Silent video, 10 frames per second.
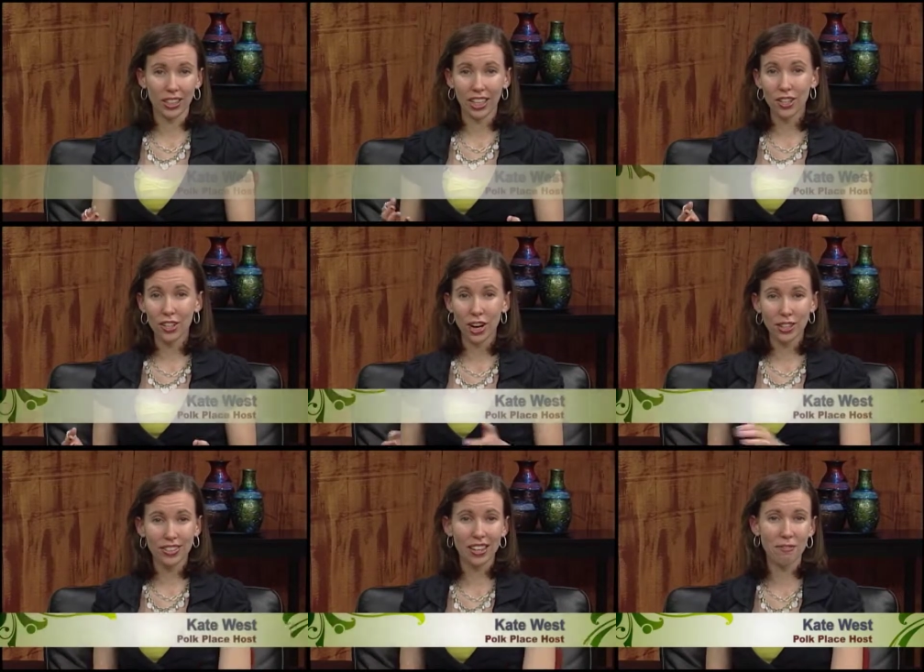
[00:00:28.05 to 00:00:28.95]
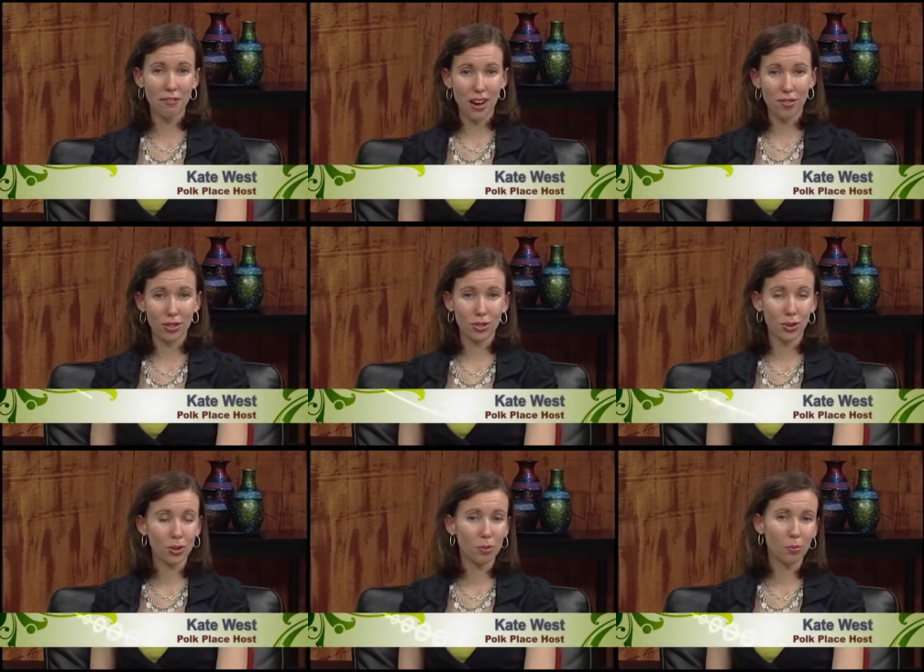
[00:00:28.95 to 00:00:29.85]
in kindergarten, at five years
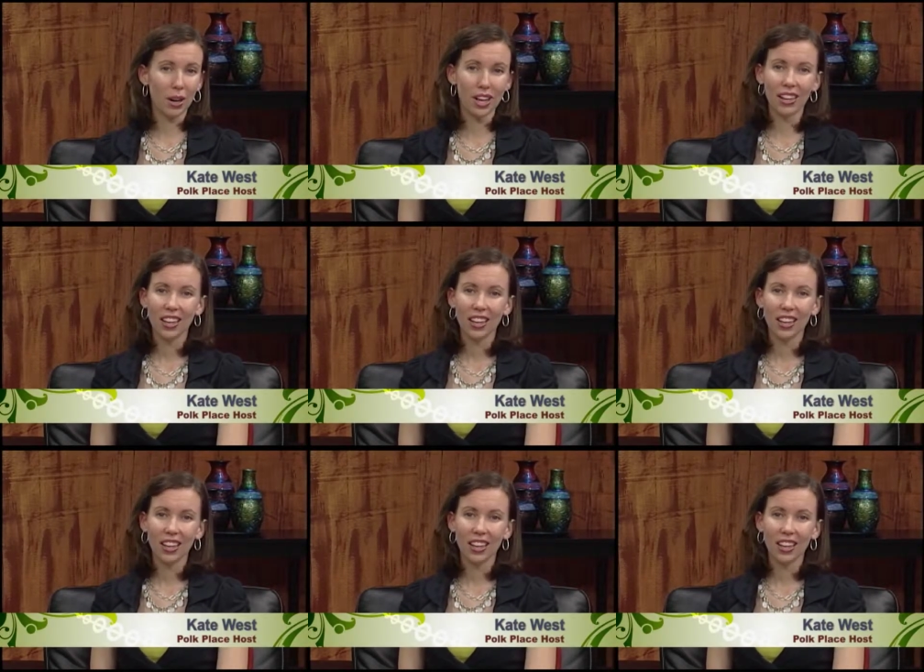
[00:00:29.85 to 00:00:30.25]
old, but